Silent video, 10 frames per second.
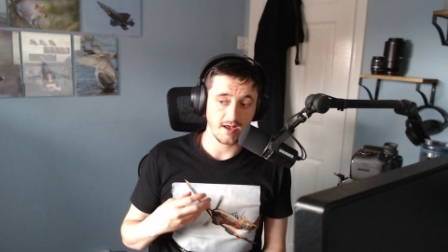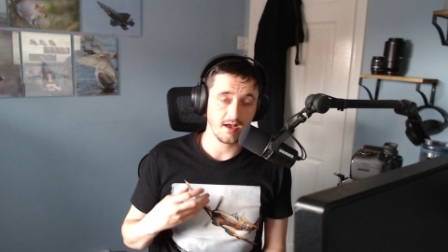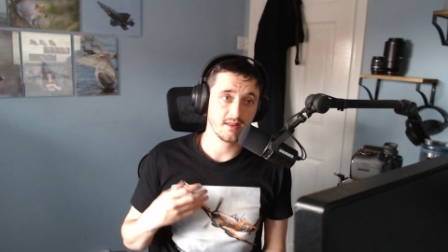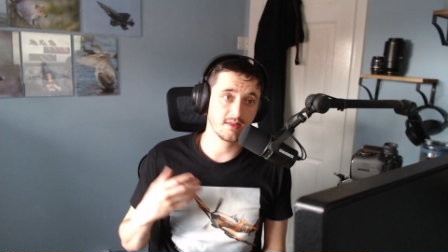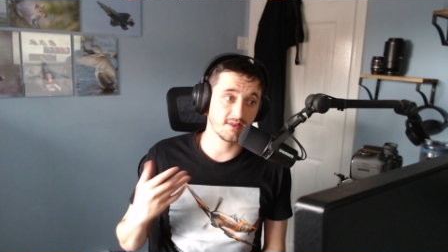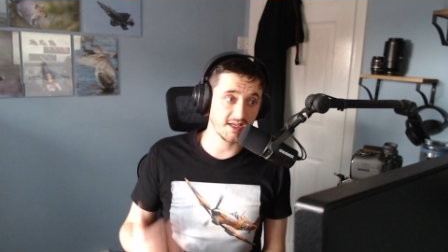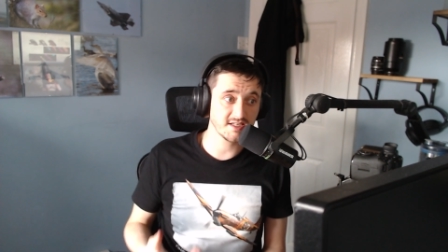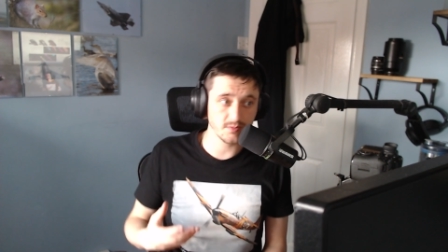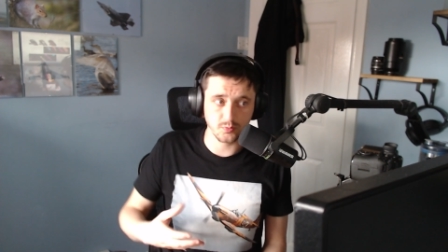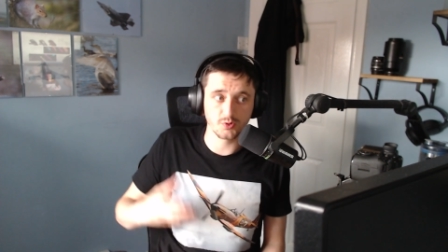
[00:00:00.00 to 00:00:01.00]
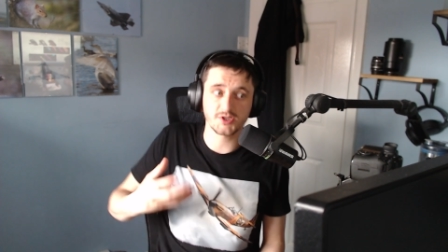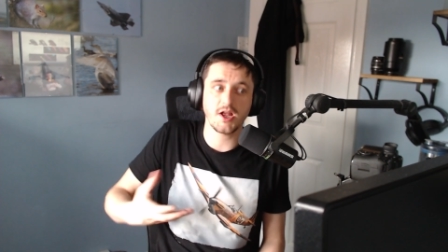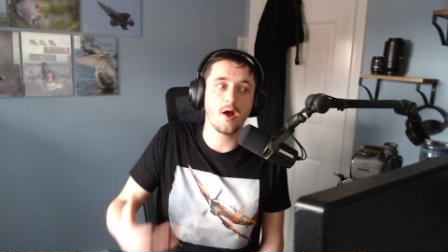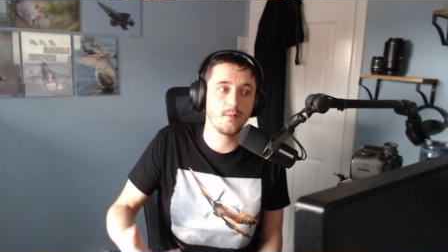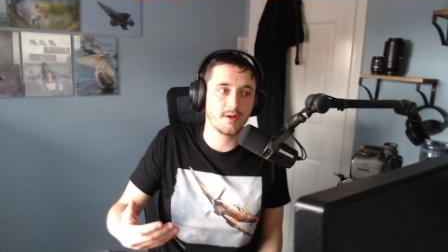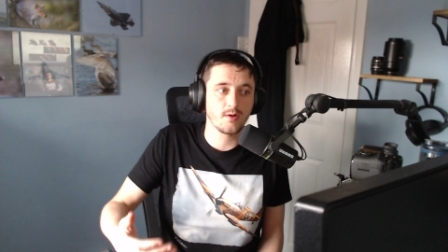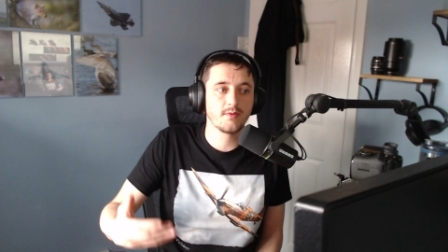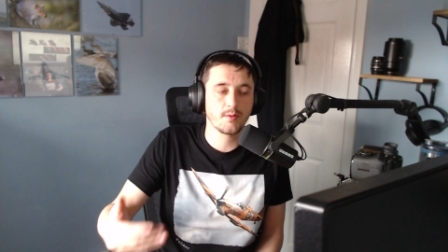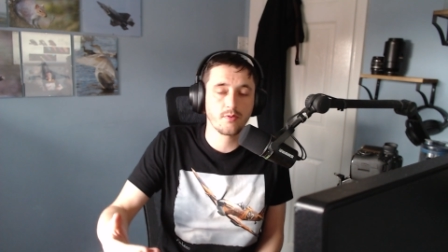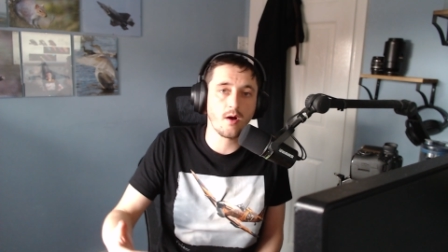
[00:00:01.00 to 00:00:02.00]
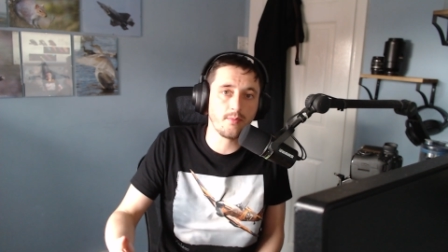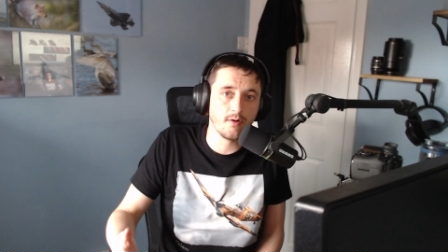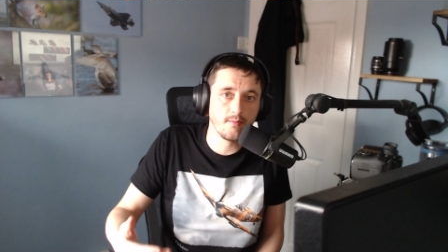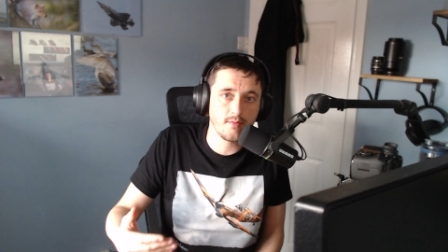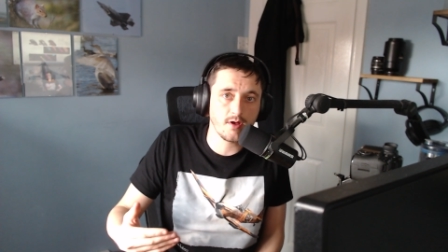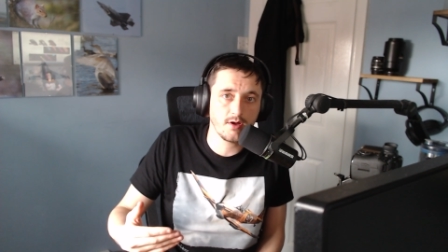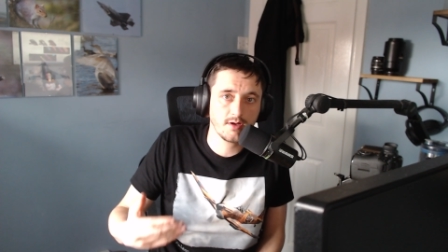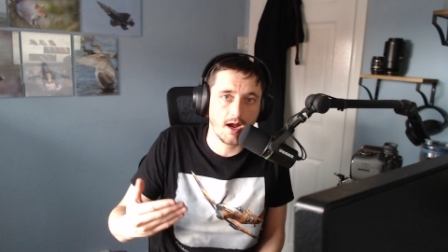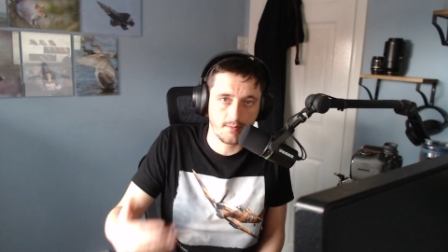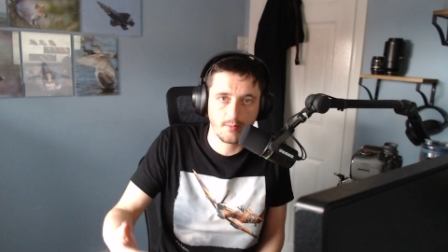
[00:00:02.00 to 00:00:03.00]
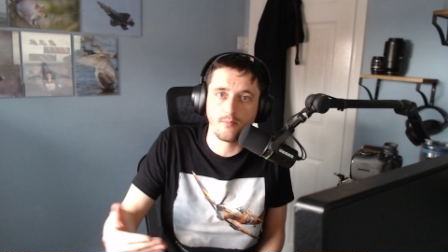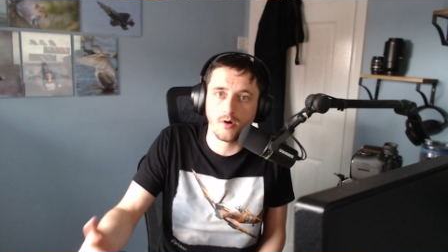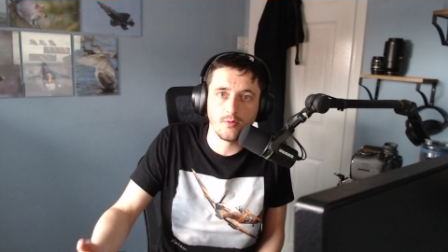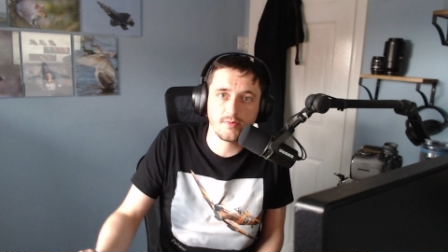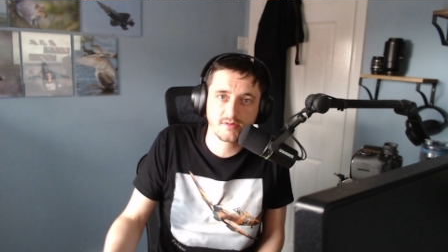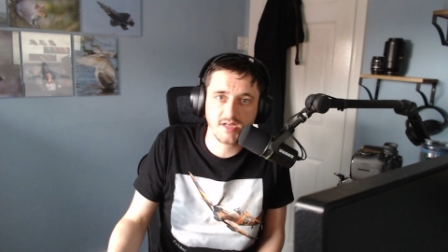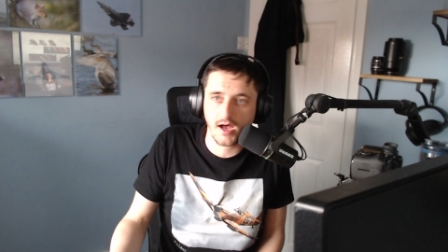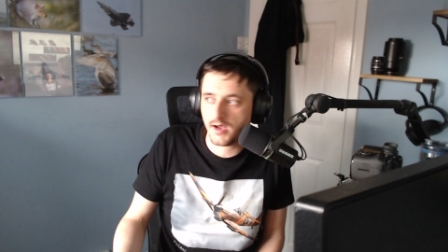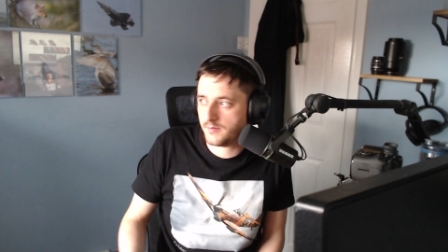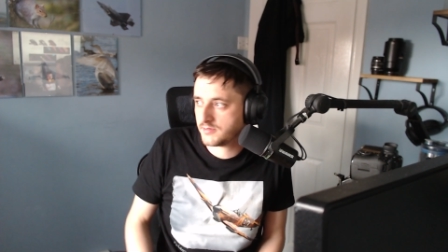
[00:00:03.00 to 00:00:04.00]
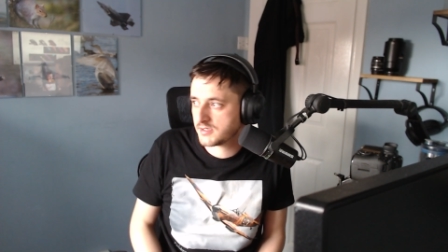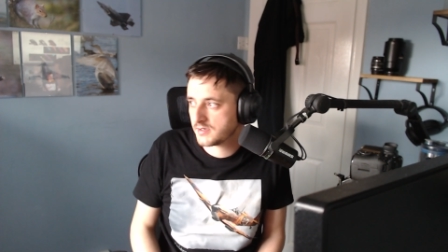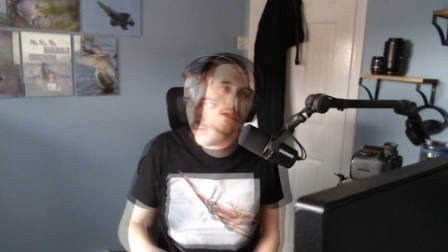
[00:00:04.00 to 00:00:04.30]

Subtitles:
this was now becoming a problem that had happened multiple times.